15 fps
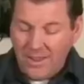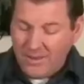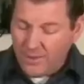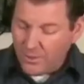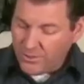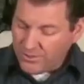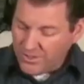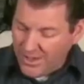
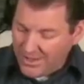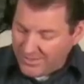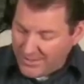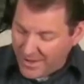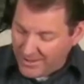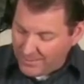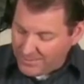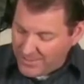Notice that
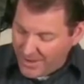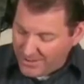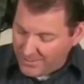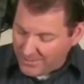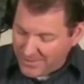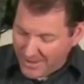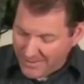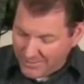down, up, down,
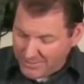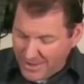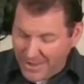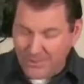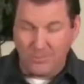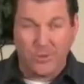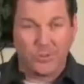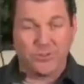up, down, up,
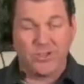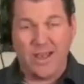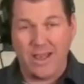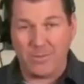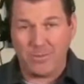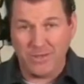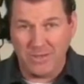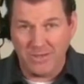down, up motion
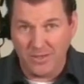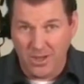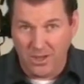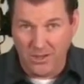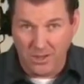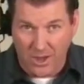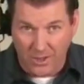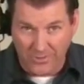happening
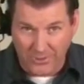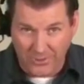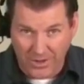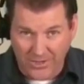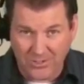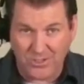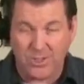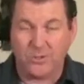on the
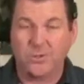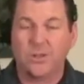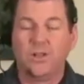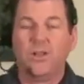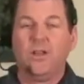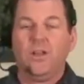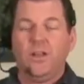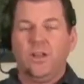grace note.
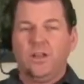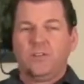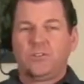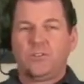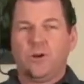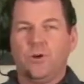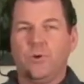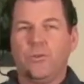
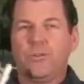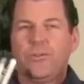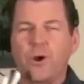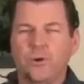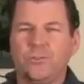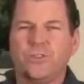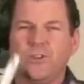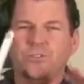So
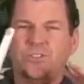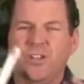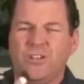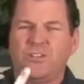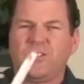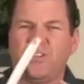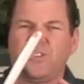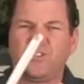those are
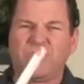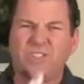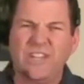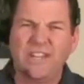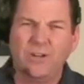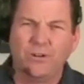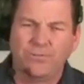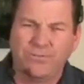just
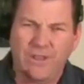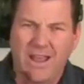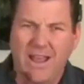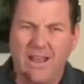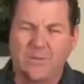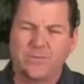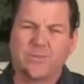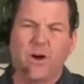single
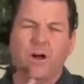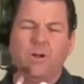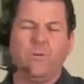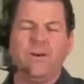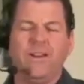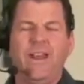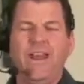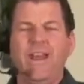flams, all
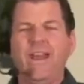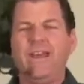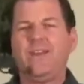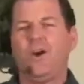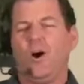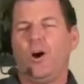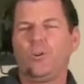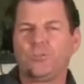one hand,
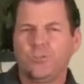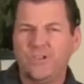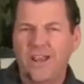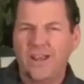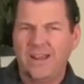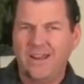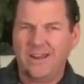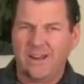
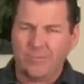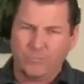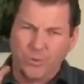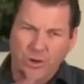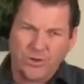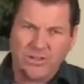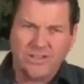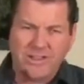alternating. I
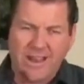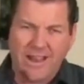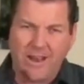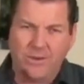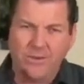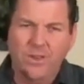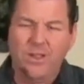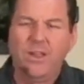broke it
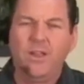down.